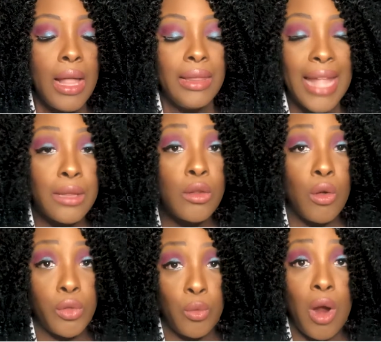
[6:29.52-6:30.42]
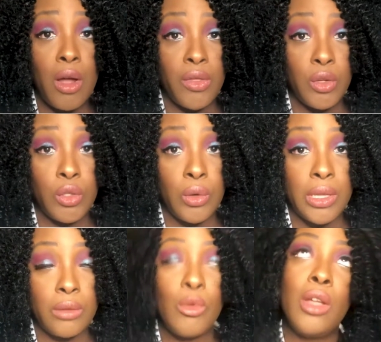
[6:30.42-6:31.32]
Let's go through our other
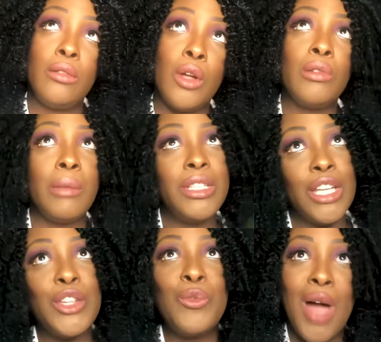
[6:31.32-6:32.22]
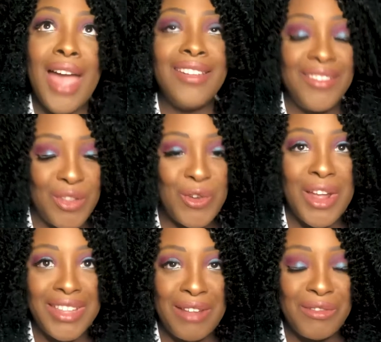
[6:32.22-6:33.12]
choice. Well, no, let me tell you why the
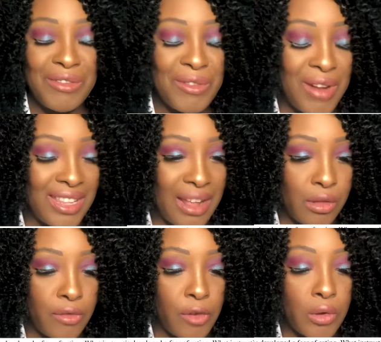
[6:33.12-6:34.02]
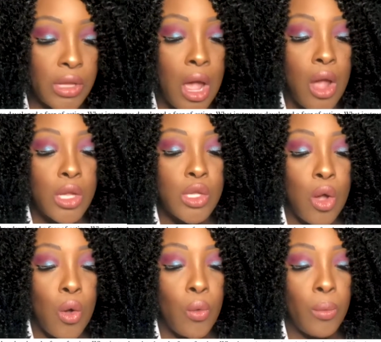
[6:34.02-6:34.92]
correct answer is the correct answers first.
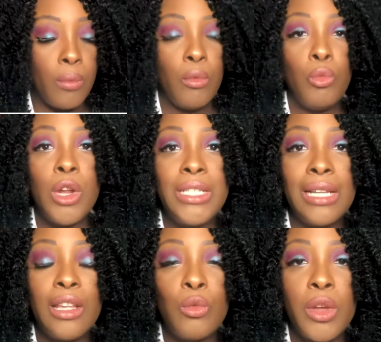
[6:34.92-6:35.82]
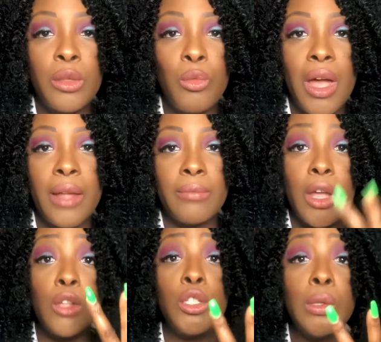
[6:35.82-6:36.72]
So we're dealing with what?
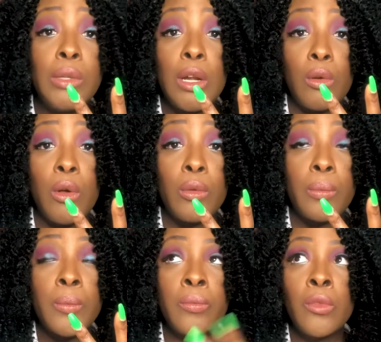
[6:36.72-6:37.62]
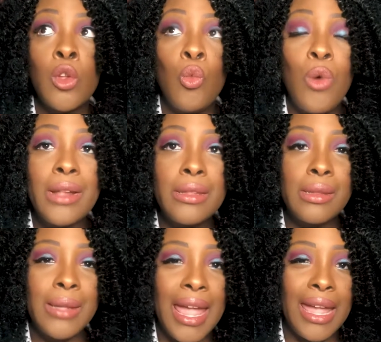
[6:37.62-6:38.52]
A two-year-old. What
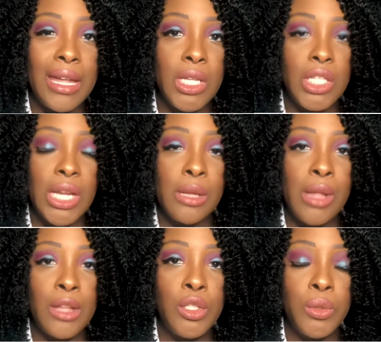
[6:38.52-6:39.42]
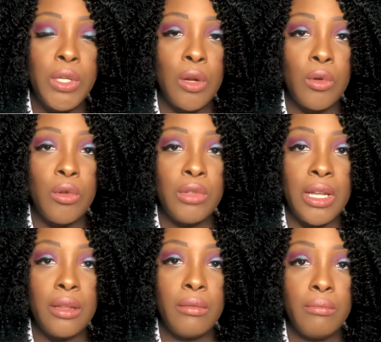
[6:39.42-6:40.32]
stage is that two-year-old
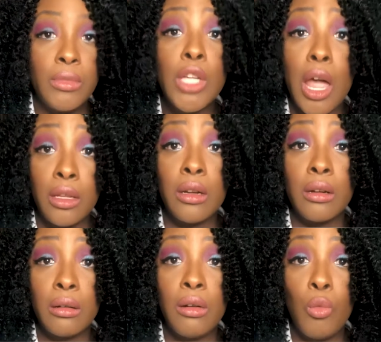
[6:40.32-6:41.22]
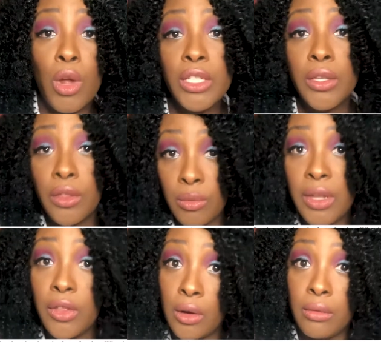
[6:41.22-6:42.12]
in? Toddler. One to
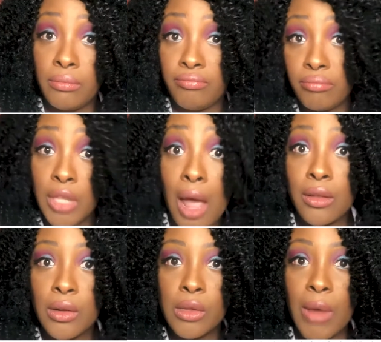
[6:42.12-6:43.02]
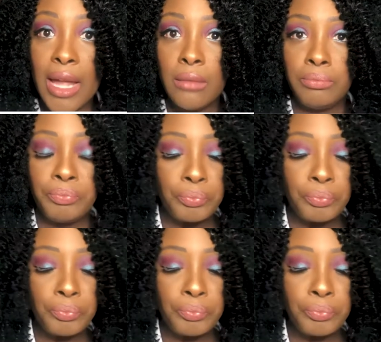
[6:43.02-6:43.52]
three, they're toddlers, right?